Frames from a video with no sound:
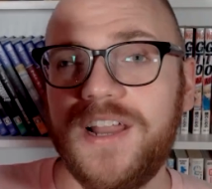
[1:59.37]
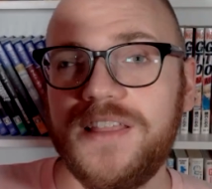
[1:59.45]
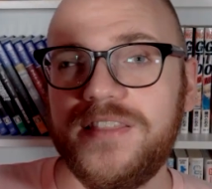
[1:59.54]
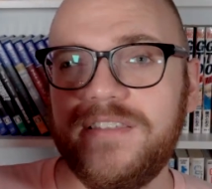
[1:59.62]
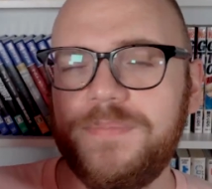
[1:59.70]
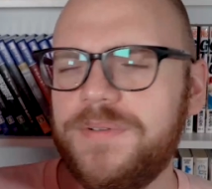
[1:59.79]

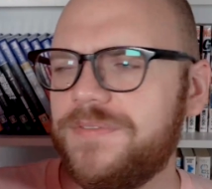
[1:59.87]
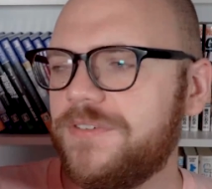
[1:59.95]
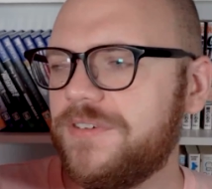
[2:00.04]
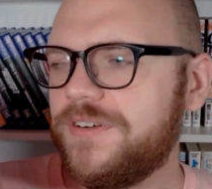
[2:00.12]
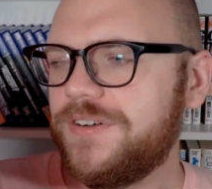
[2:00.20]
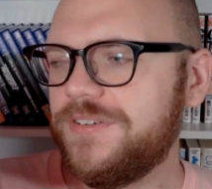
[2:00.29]
had this
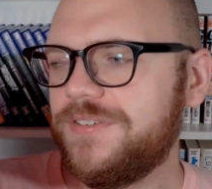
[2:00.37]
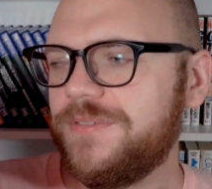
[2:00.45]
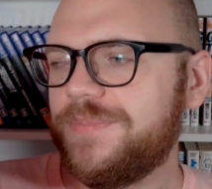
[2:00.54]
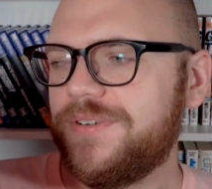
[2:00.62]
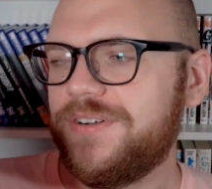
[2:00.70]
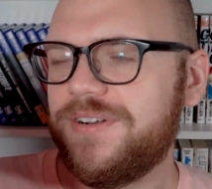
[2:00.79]
before,
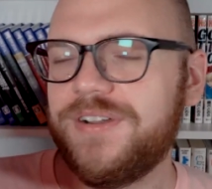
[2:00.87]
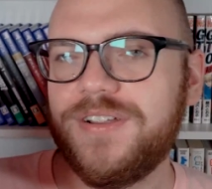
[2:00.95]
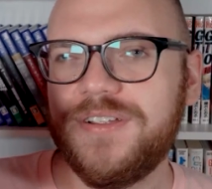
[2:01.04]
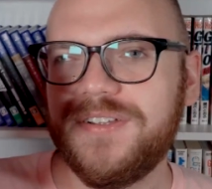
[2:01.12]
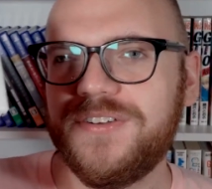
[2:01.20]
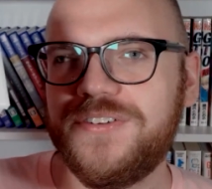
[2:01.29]
super
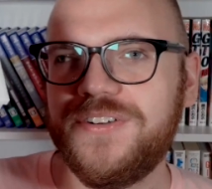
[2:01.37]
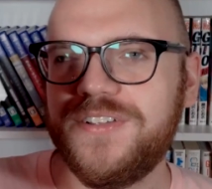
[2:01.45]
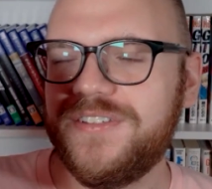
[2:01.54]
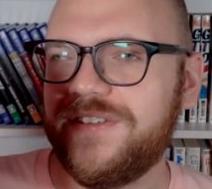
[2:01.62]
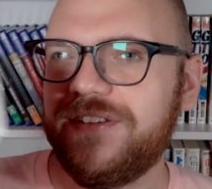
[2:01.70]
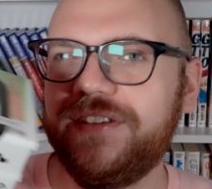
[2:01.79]

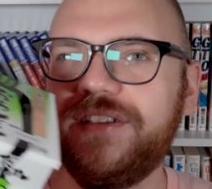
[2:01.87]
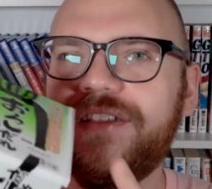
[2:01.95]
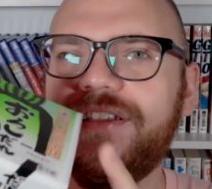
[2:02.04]
curious